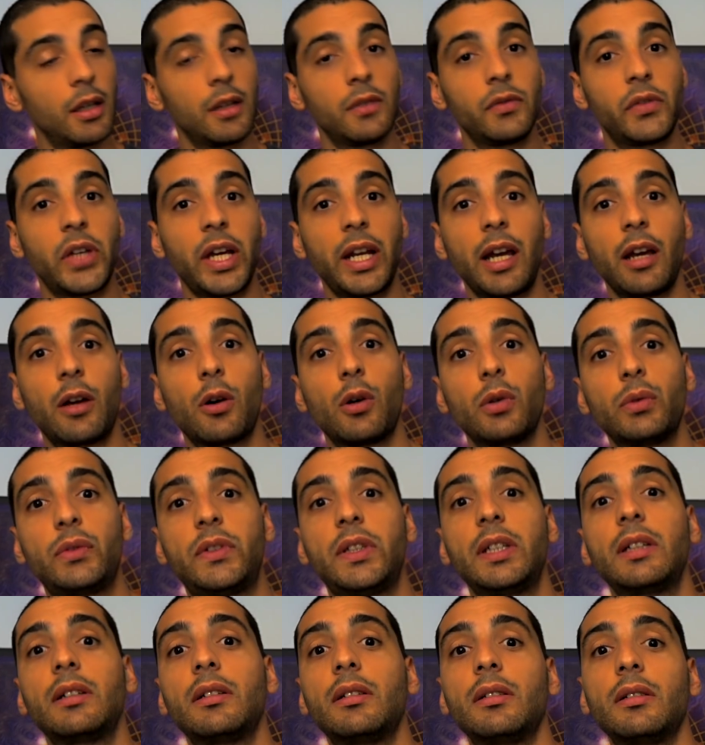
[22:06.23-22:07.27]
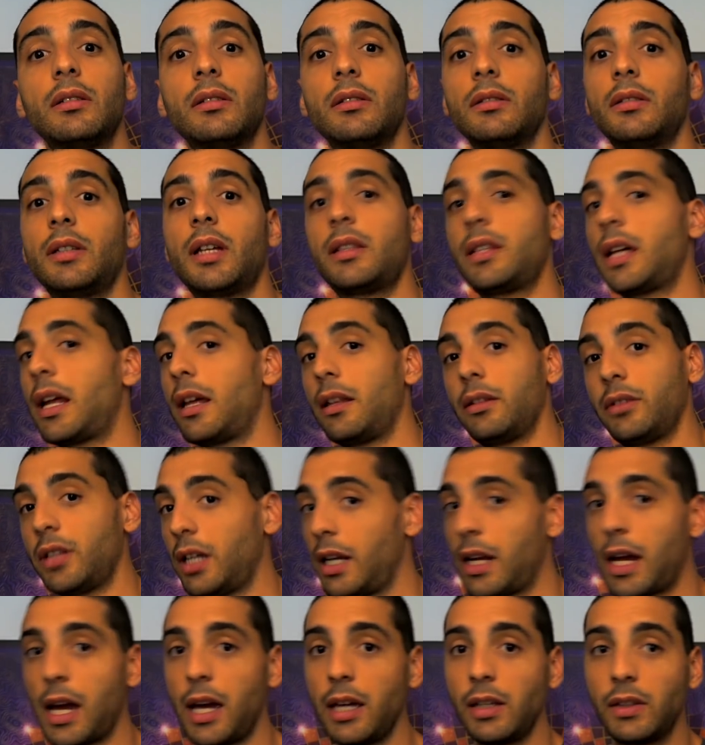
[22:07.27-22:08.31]
Then I go till the
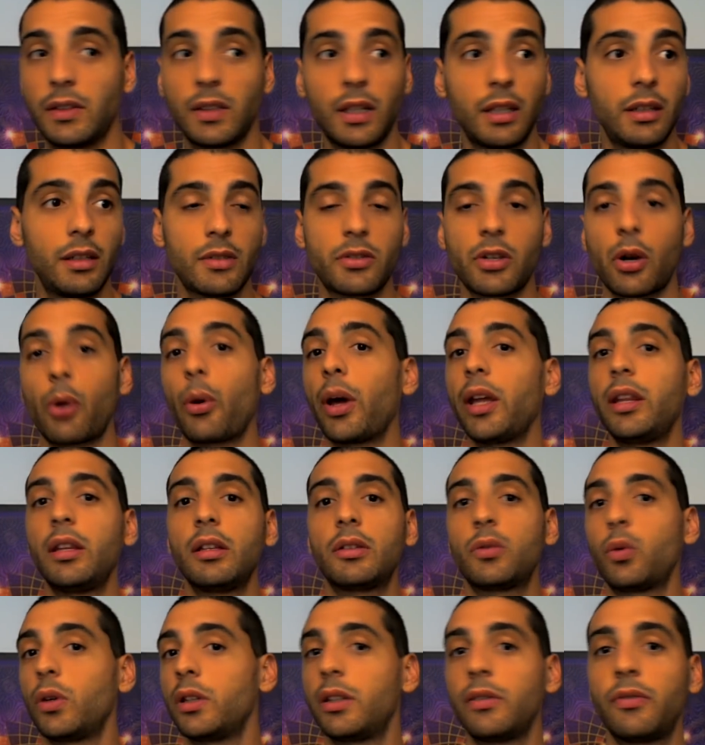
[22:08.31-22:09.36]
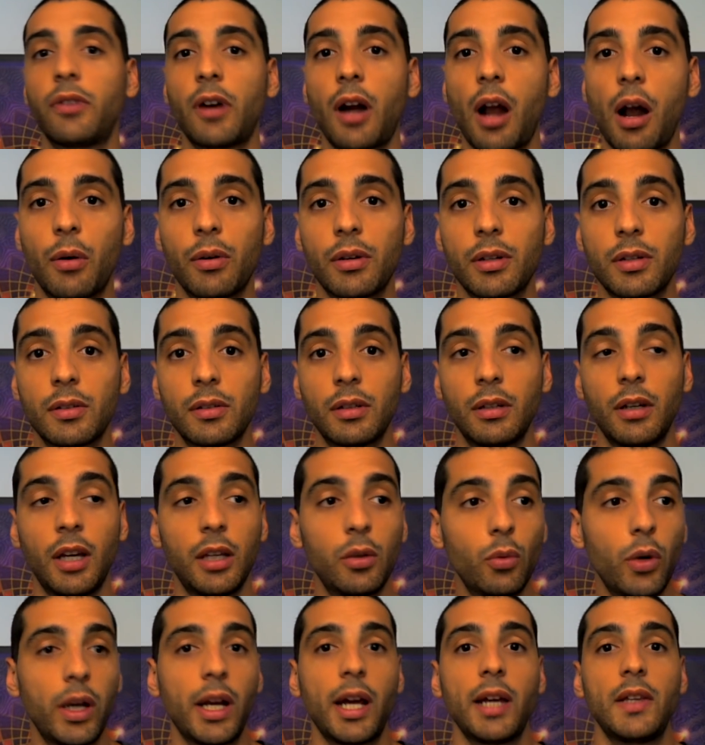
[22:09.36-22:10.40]
night and it's already 24 hours.
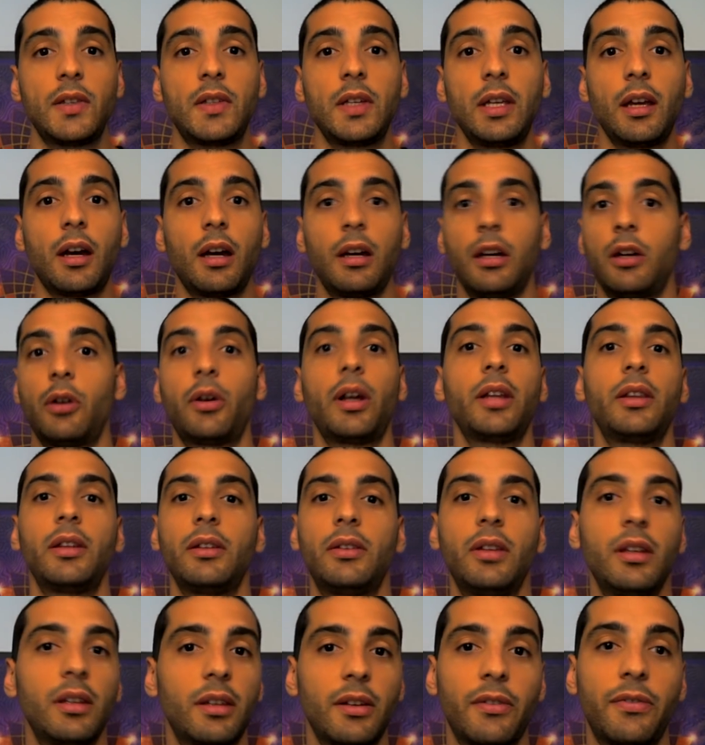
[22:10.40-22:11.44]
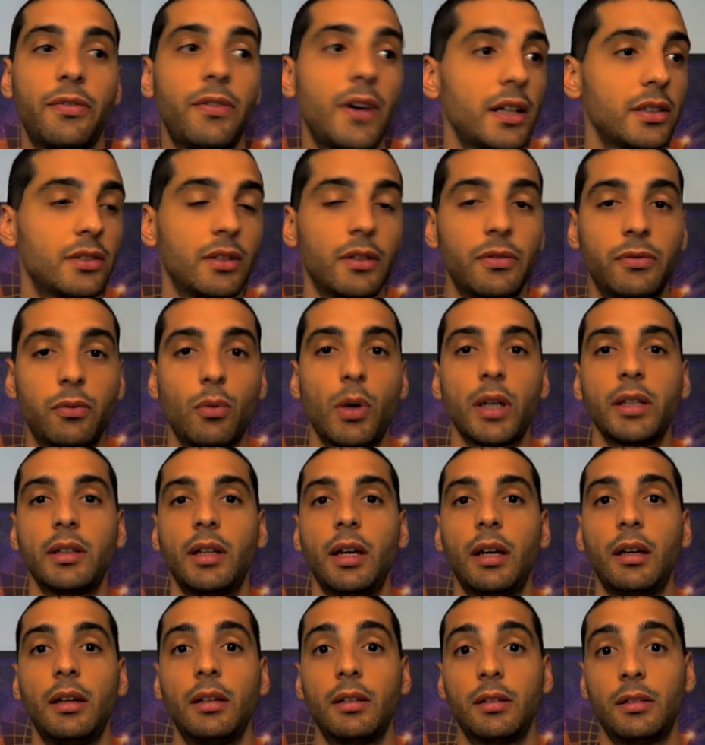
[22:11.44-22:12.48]
And when I see, I already did a fast of 1
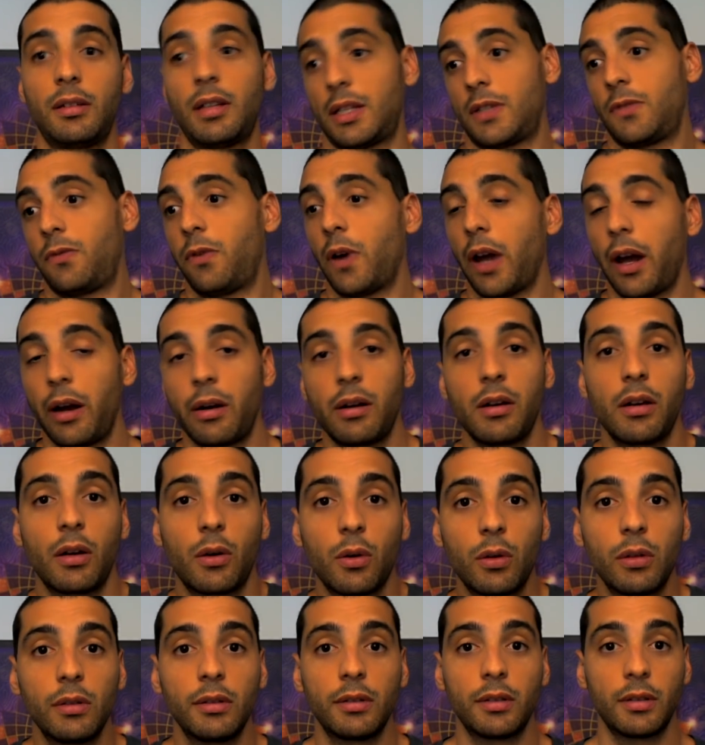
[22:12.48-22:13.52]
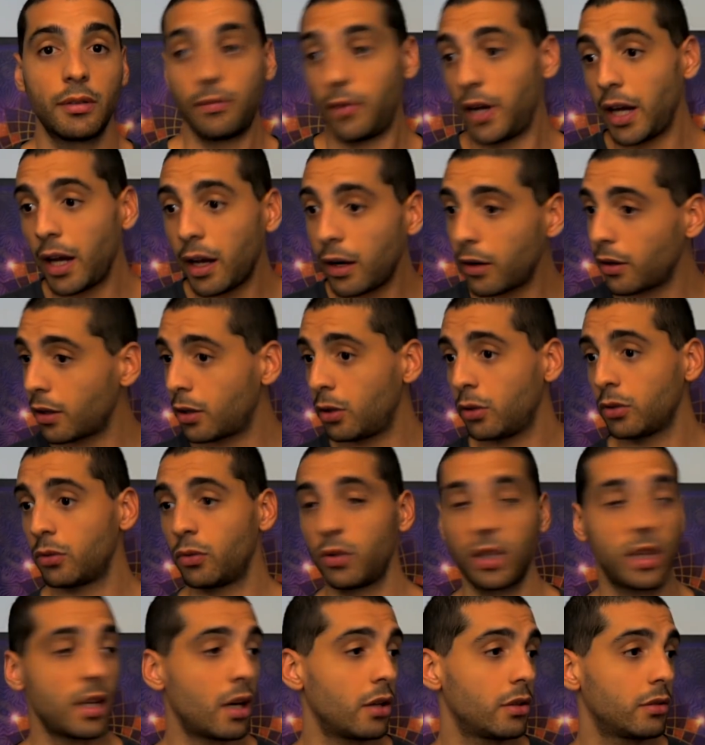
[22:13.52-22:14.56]
day. That's very good,
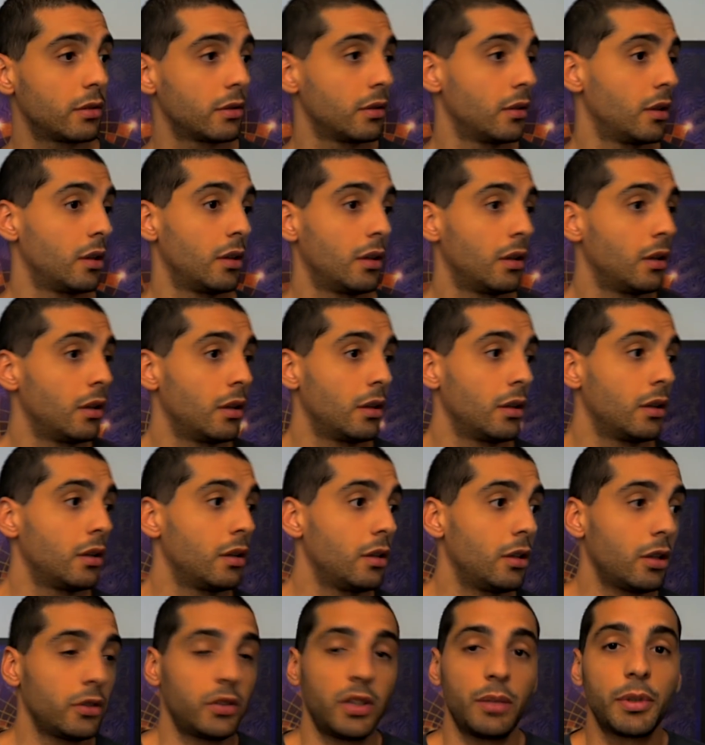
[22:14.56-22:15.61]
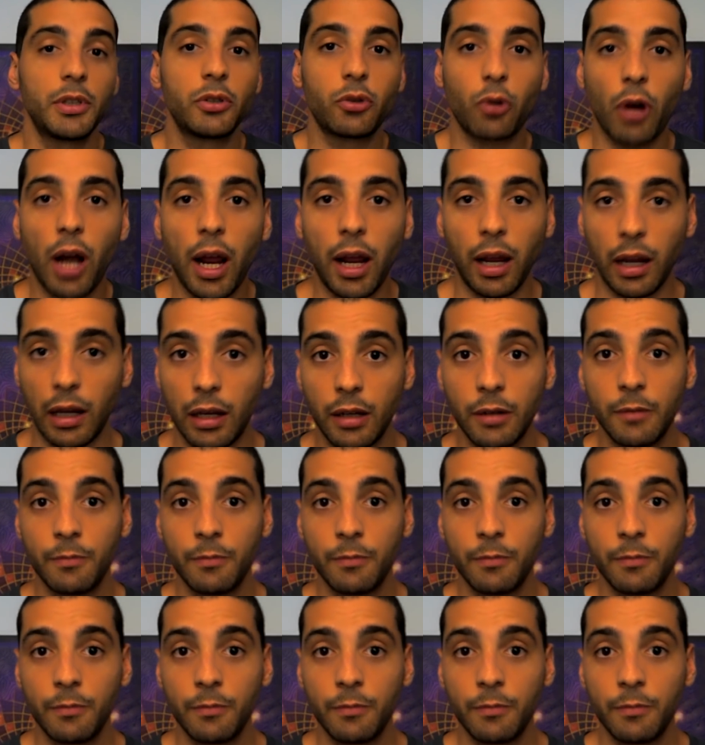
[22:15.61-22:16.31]
without not even trying.